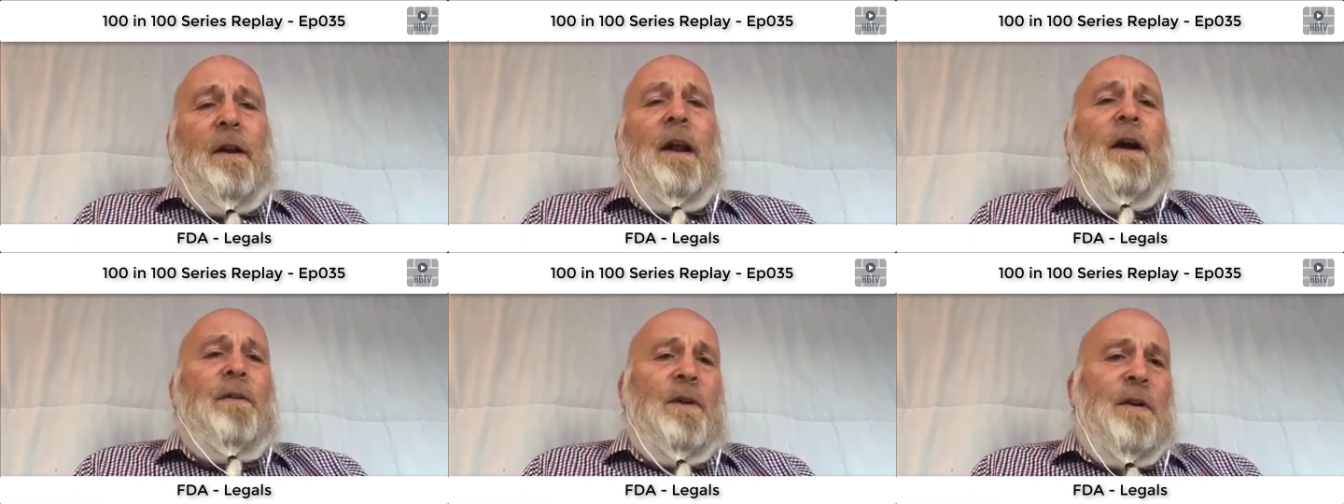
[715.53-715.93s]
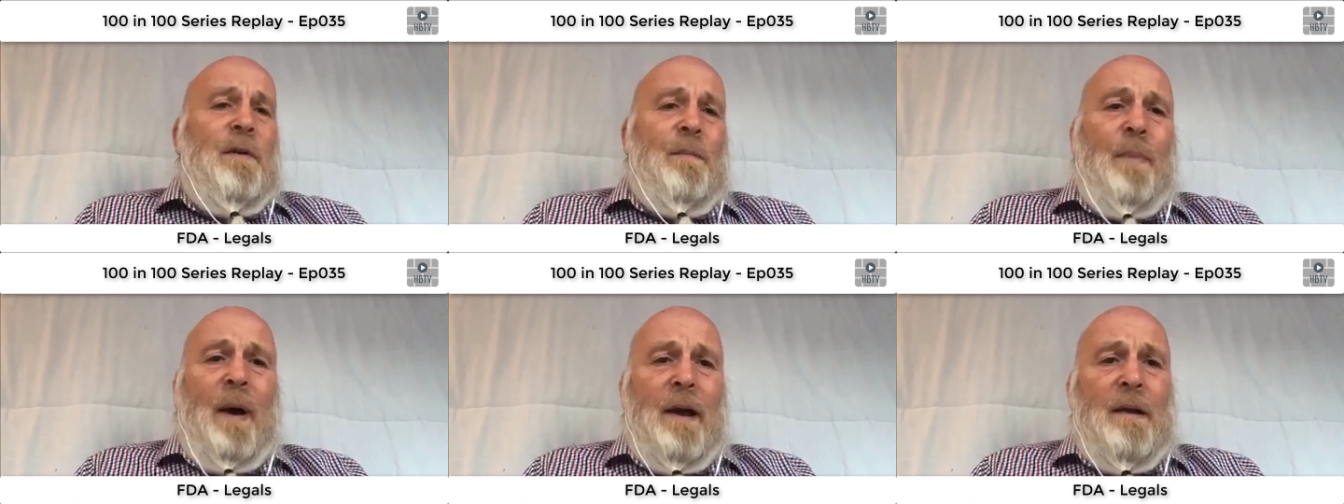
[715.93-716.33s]
Now you
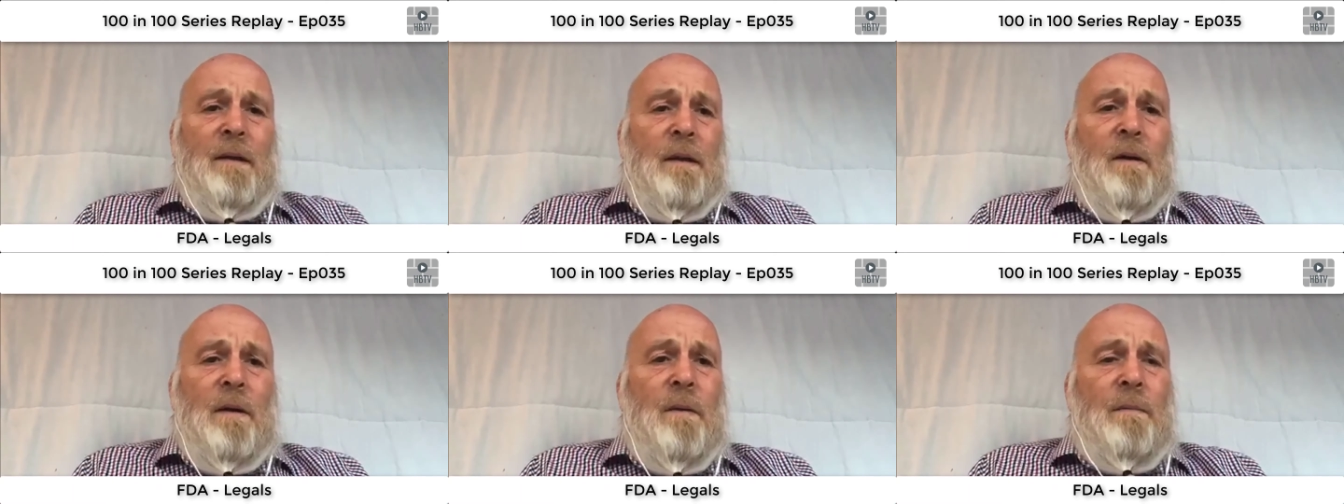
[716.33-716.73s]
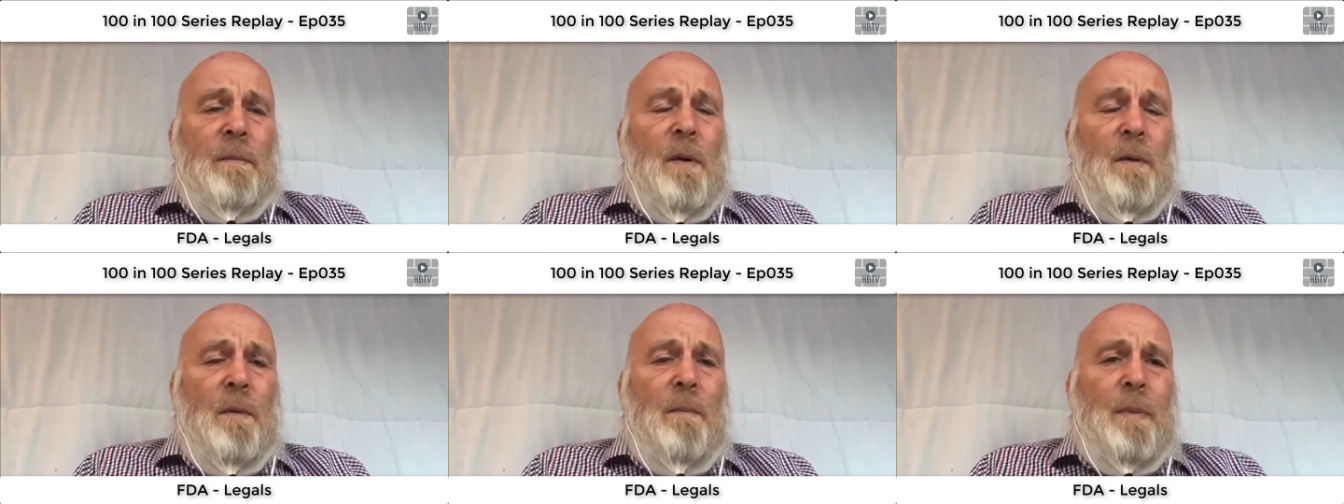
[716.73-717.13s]
can
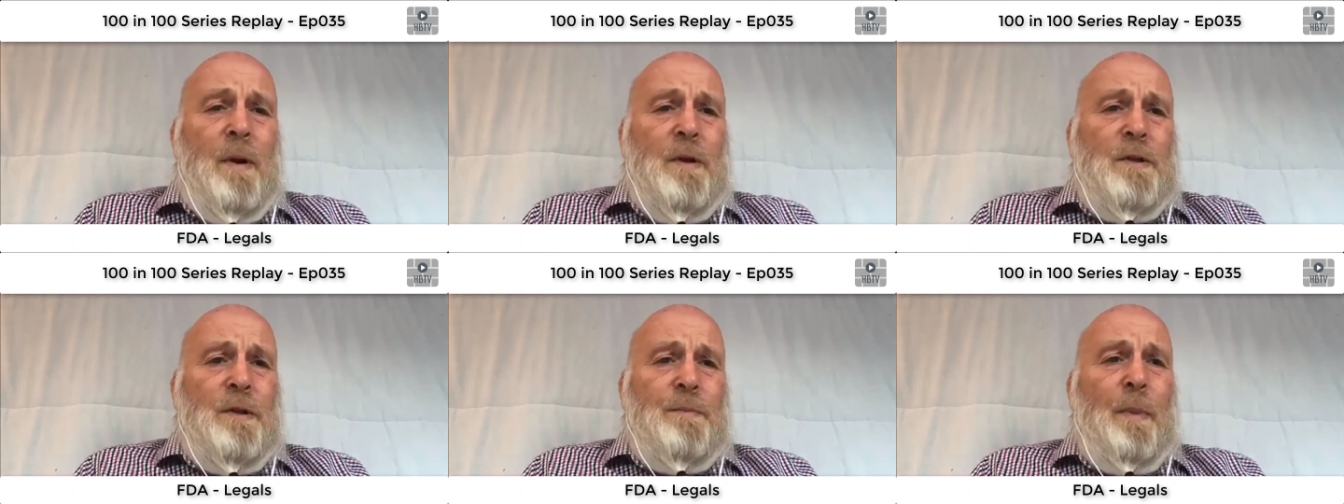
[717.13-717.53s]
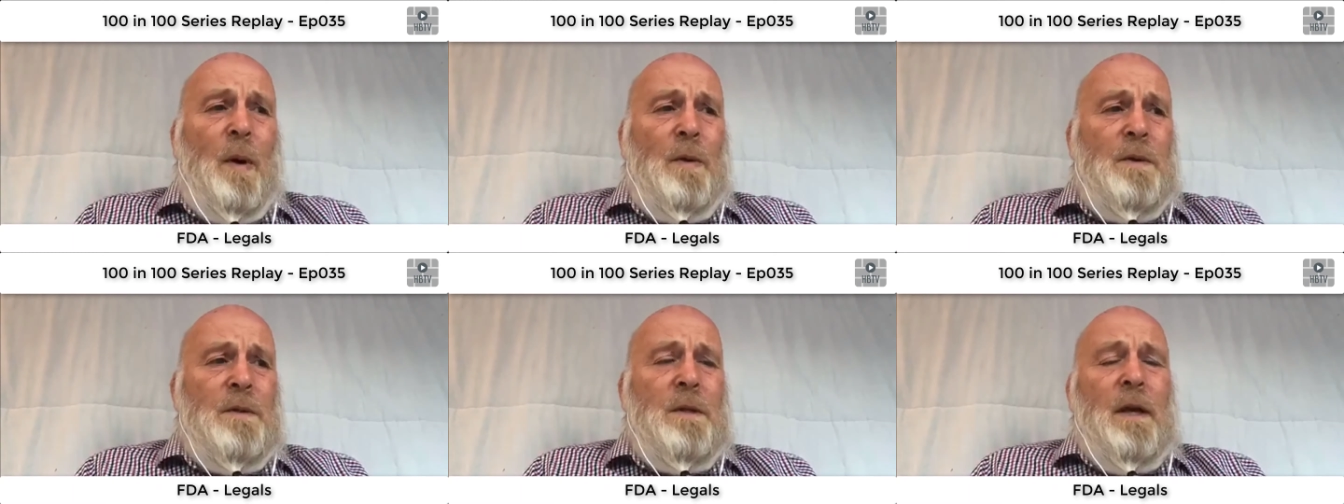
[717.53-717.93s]
purchase
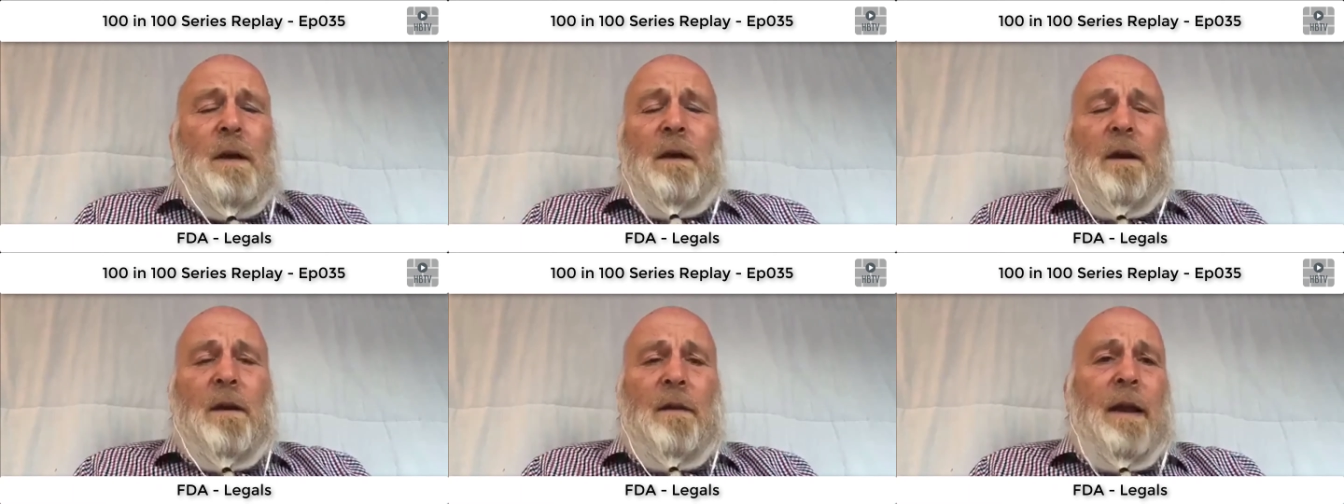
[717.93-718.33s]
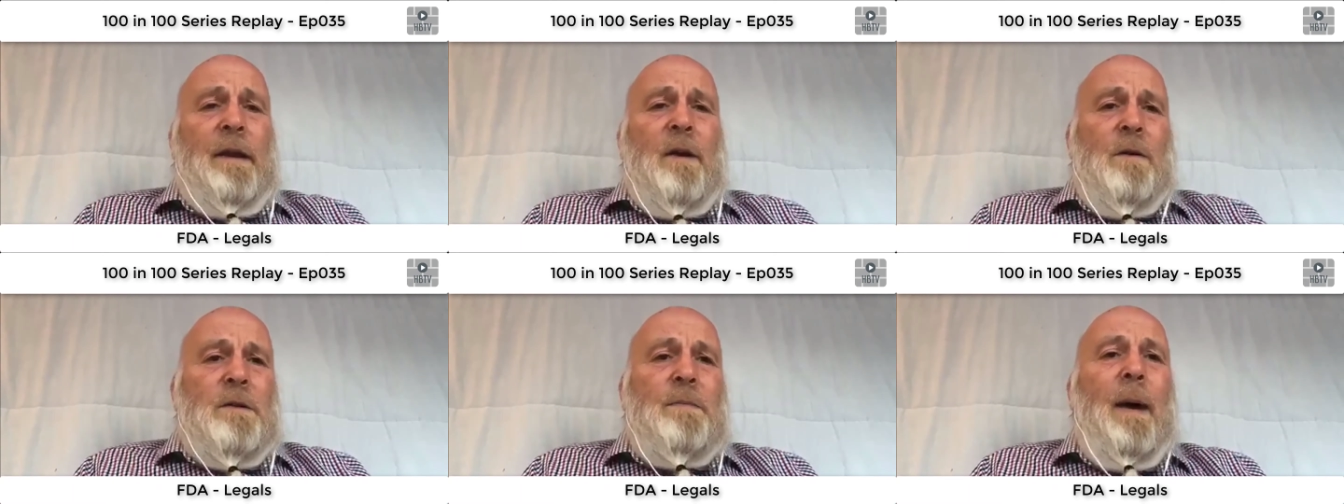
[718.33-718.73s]
bonds, and they
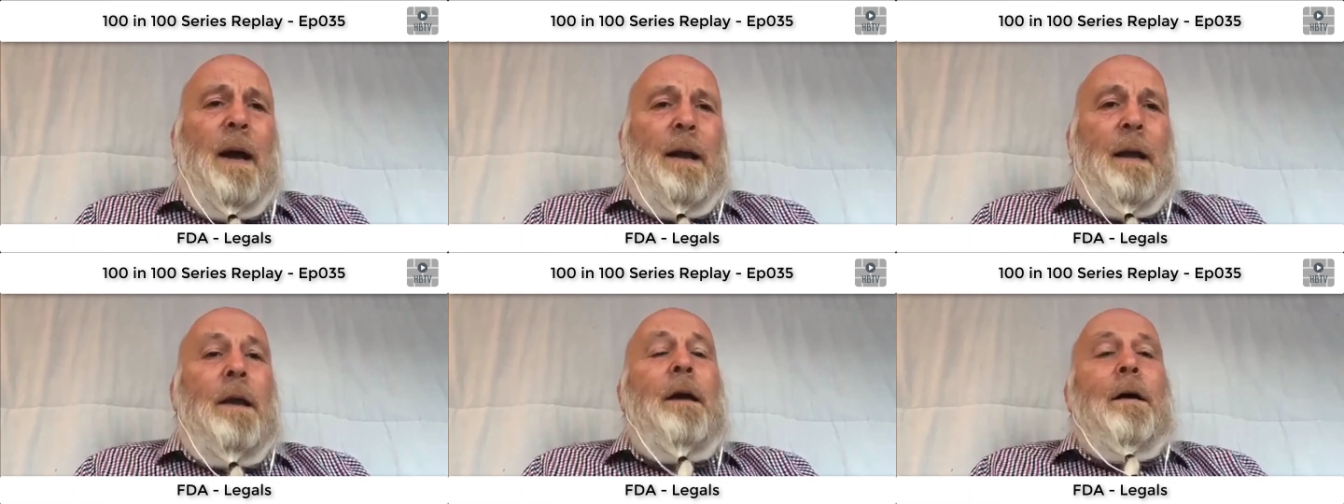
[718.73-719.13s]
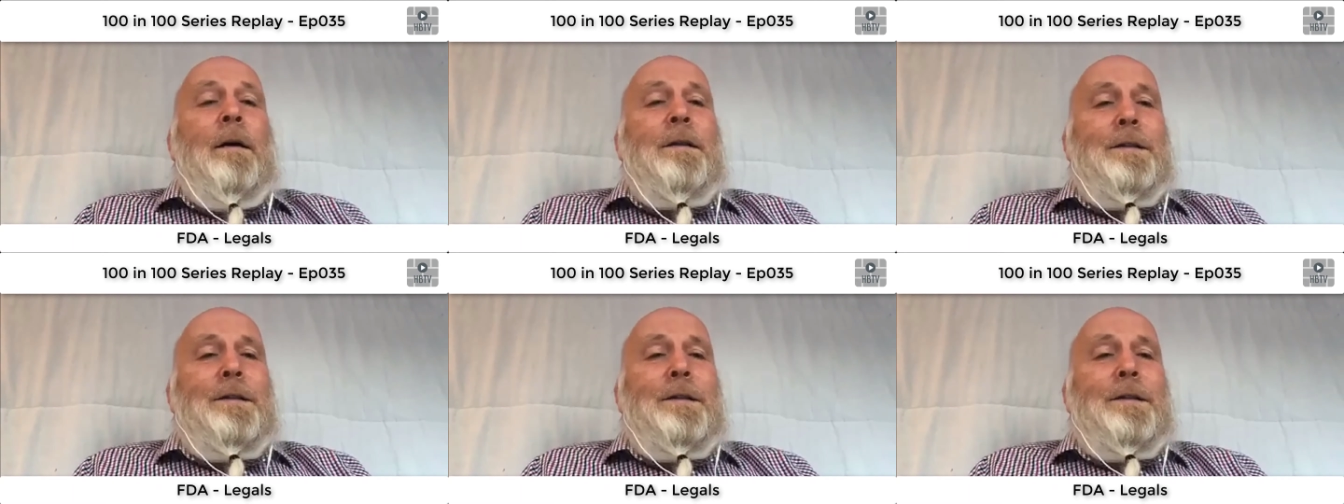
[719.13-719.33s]
cost money.